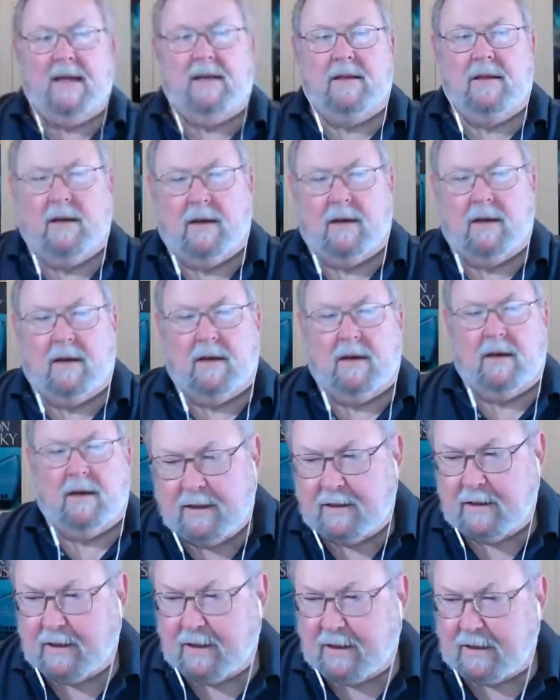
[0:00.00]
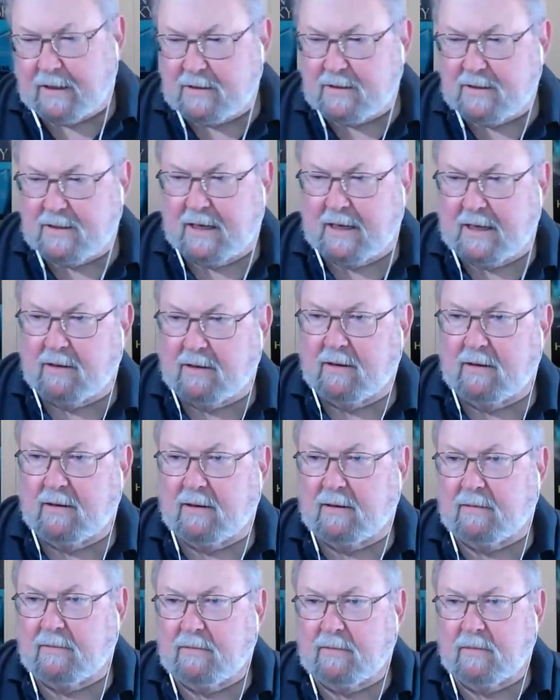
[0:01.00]
uh, it does, and
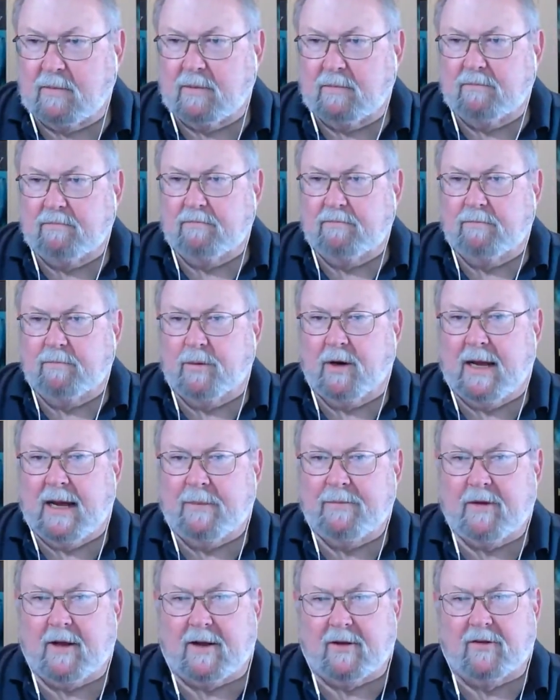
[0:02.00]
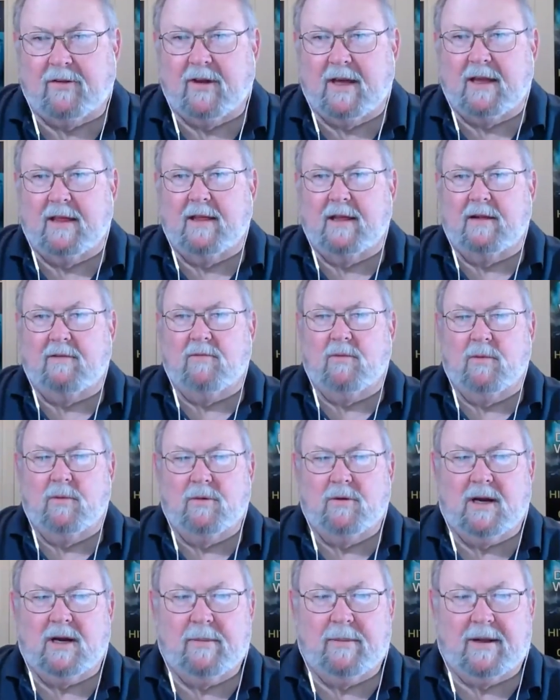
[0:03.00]
uh, perhaps ought to say that when we're
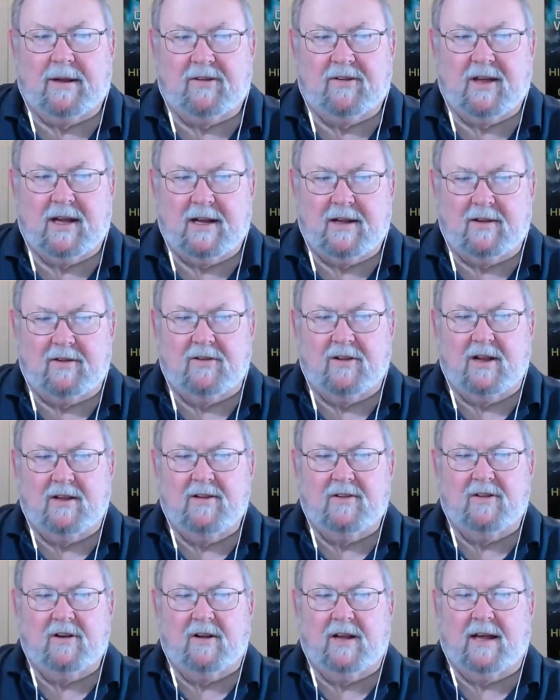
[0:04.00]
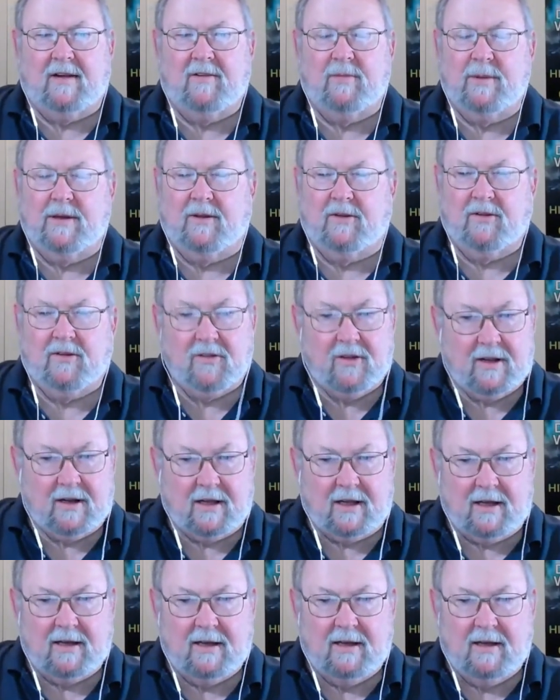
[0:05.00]
talking about settings, it doesn't necessarily have to be a
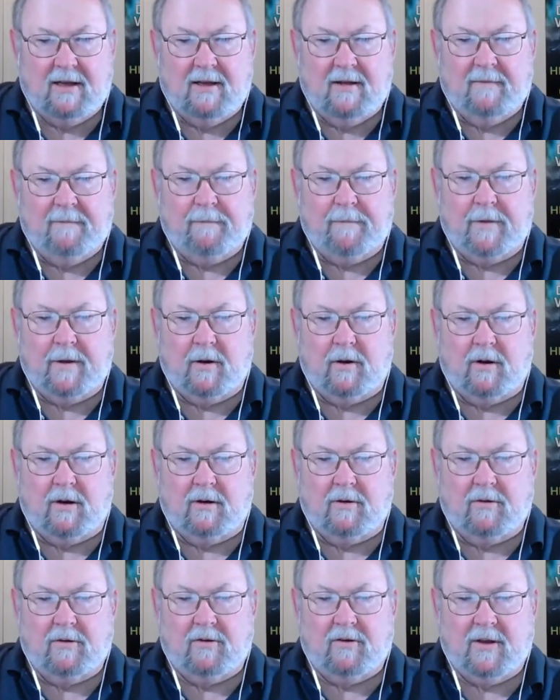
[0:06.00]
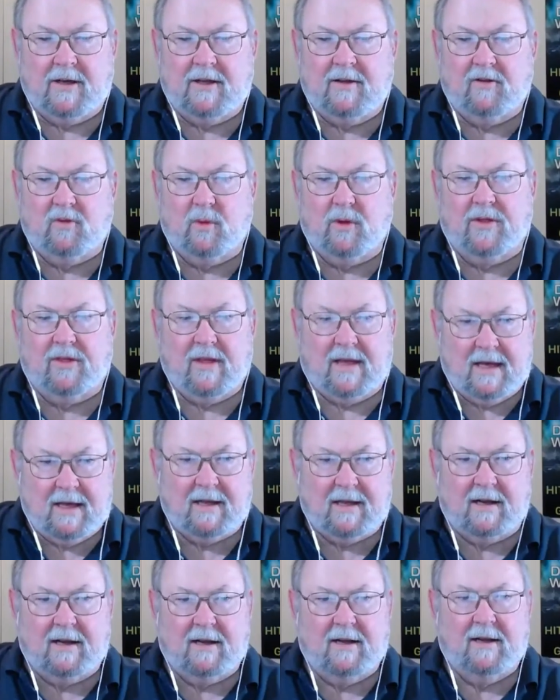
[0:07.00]
city. There are scenes
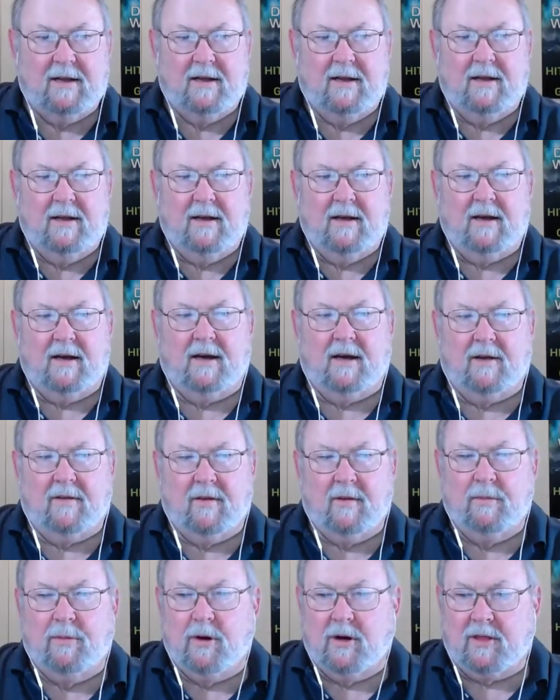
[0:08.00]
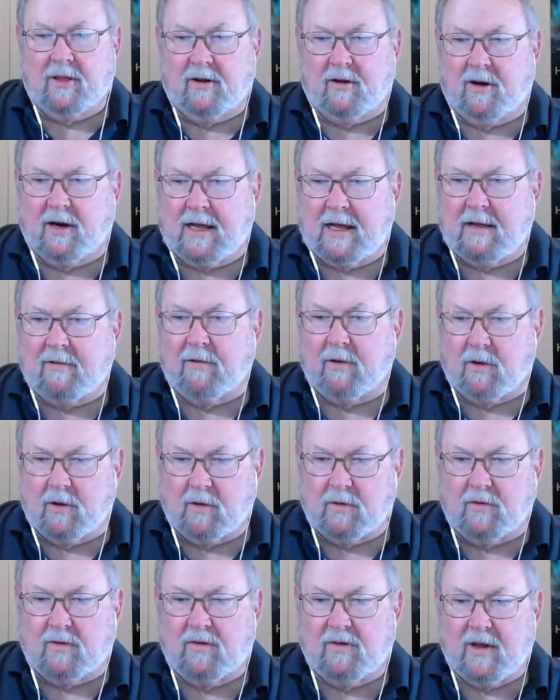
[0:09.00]
within uh, the book they're going to have their own
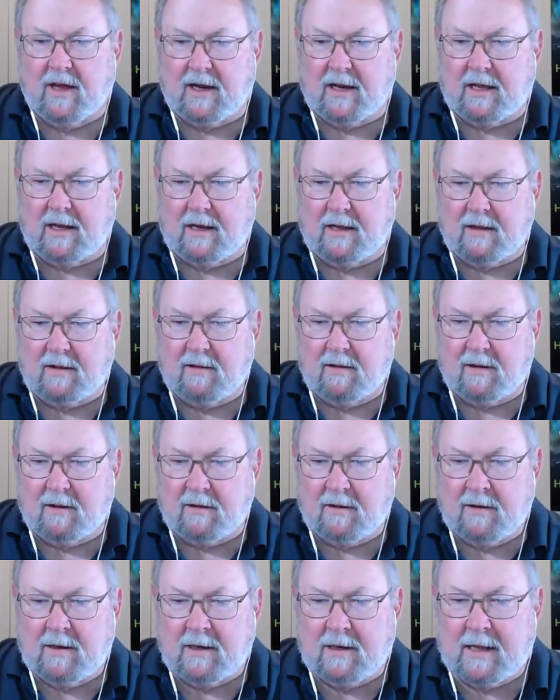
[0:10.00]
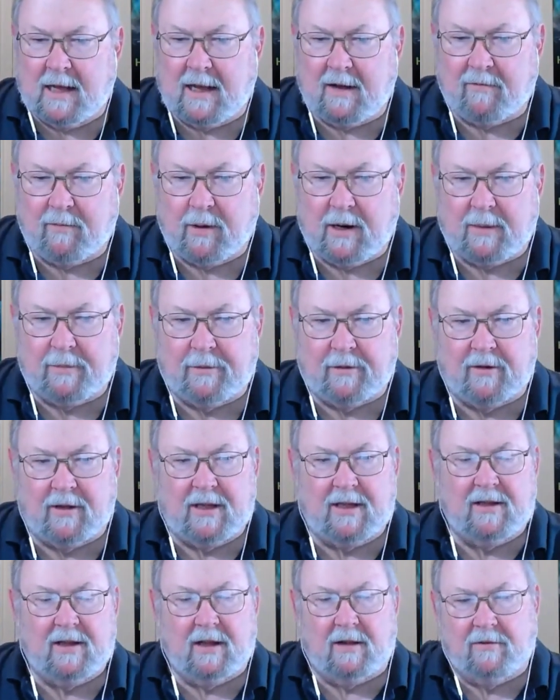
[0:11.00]
setting and uh, you need to have proper
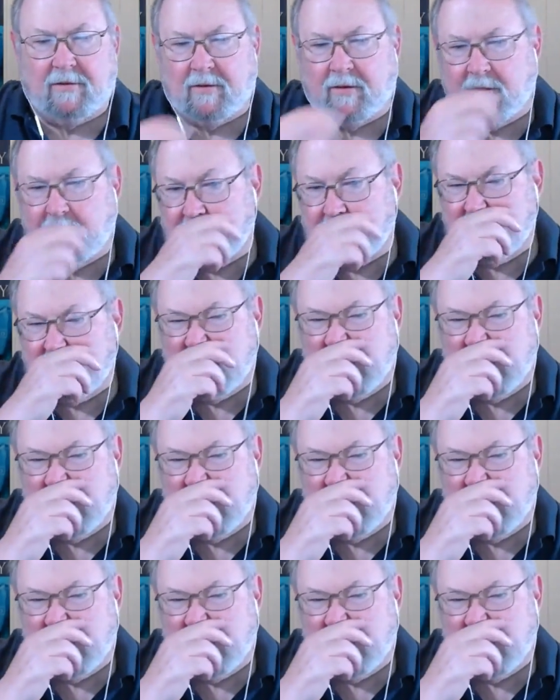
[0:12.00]
detail for those